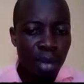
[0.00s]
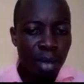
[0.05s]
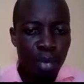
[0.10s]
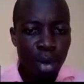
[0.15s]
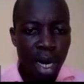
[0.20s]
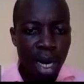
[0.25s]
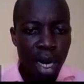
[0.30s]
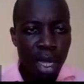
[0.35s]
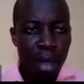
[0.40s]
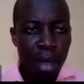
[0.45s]
the
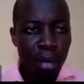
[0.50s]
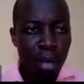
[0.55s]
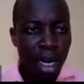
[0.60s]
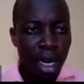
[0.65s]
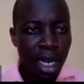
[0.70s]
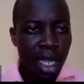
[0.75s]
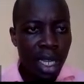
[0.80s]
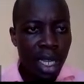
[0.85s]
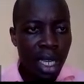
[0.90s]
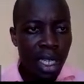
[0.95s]

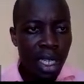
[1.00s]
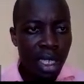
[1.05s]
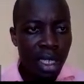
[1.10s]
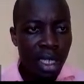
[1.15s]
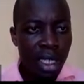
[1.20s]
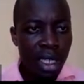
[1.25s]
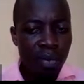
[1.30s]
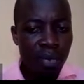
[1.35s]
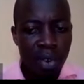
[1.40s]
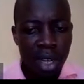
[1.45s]
primary
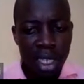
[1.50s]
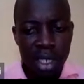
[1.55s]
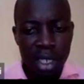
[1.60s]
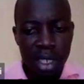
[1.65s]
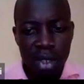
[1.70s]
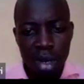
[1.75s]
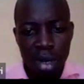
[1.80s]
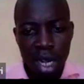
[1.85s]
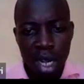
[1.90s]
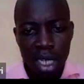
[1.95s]

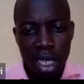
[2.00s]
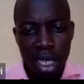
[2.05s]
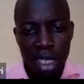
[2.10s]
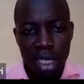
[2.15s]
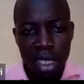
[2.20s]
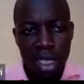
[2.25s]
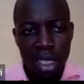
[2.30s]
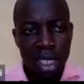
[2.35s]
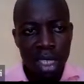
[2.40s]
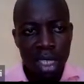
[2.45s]
vertical
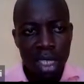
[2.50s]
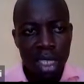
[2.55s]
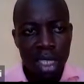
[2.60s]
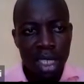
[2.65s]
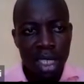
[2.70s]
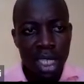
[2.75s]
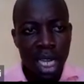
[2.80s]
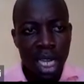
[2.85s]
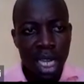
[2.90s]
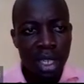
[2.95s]

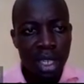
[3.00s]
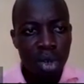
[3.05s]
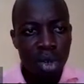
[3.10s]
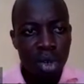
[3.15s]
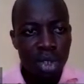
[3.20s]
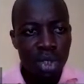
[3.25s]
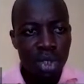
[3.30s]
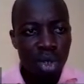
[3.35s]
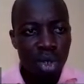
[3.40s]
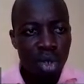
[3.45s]
axis and the
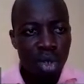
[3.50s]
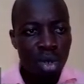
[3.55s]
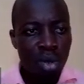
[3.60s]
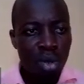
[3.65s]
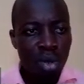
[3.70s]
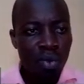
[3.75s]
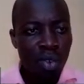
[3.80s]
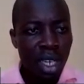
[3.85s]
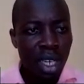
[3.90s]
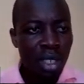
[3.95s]

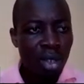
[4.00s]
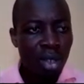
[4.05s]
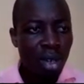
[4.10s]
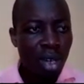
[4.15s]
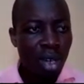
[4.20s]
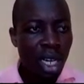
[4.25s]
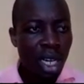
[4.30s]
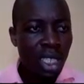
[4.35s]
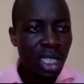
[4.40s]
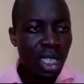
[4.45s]
horizontal
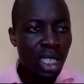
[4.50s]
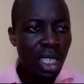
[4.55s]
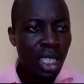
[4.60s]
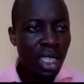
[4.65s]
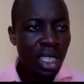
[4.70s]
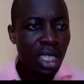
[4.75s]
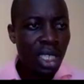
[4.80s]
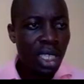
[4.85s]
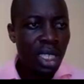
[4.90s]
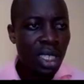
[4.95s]
vertical
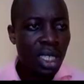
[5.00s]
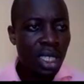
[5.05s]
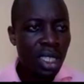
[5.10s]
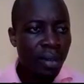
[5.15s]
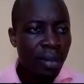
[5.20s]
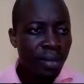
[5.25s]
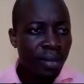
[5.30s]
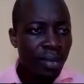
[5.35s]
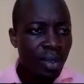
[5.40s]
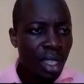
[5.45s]
axis,
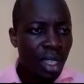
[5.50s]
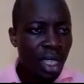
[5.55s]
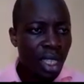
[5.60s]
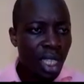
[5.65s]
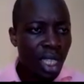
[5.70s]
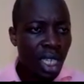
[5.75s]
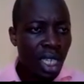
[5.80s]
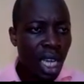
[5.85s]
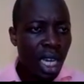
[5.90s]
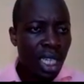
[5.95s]

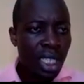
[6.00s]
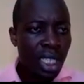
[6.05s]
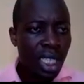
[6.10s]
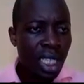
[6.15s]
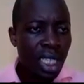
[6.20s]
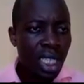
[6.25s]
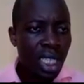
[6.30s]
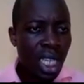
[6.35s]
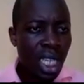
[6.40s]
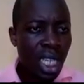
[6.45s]
the
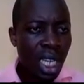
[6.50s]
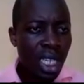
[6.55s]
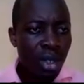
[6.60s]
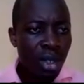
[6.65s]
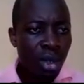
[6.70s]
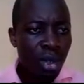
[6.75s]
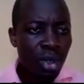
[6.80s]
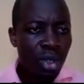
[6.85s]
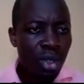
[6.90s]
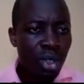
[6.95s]
axis
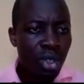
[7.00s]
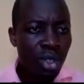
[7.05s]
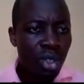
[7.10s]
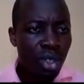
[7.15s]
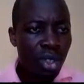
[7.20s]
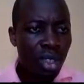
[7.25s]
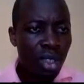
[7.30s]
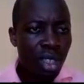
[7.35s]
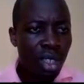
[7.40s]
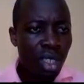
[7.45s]

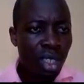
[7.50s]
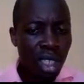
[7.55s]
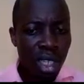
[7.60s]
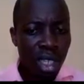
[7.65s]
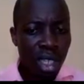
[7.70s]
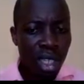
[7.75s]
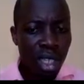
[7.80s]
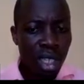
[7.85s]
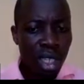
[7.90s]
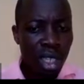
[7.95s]
titles,
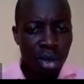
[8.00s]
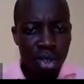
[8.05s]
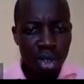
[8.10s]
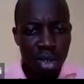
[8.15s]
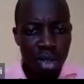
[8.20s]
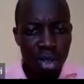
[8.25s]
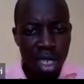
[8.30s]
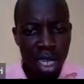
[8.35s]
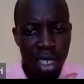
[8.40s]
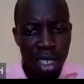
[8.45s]
the
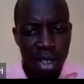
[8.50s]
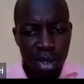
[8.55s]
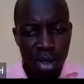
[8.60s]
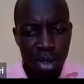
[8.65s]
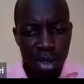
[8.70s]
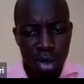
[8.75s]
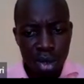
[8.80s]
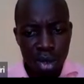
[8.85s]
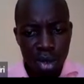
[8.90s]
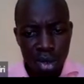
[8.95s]
horizontal
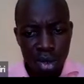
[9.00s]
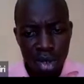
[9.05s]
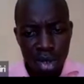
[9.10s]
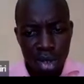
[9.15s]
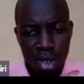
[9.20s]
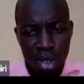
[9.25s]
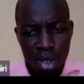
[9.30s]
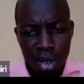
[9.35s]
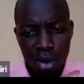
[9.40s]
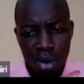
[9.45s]
title.
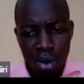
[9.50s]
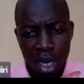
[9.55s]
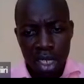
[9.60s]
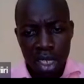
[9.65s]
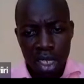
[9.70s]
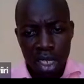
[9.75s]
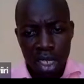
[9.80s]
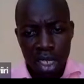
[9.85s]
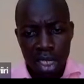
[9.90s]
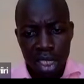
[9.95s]

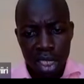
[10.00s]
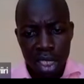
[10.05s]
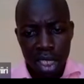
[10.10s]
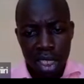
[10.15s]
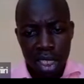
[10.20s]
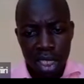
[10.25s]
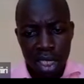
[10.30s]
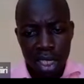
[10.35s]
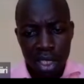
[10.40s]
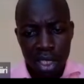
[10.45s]
What is
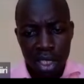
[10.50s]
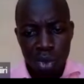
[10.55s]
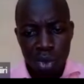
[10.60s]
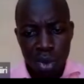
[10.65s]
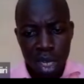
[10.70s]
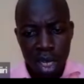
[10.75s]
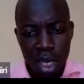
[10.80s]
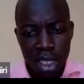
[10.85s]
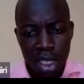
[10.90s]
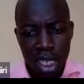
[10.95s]
this? This
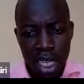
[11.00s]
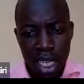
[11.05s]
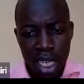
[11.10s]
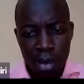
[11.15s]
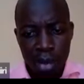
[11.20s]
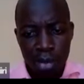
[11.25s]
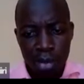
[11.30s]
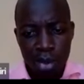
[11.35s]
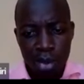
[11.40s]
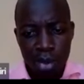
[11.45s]
was
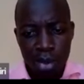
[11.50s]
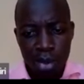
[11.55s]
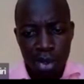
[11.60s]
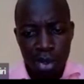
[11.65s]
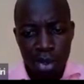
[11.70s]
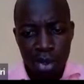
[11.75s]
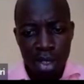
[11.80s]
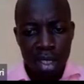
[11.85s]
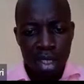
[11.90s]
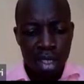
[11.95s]

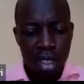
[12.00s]
names.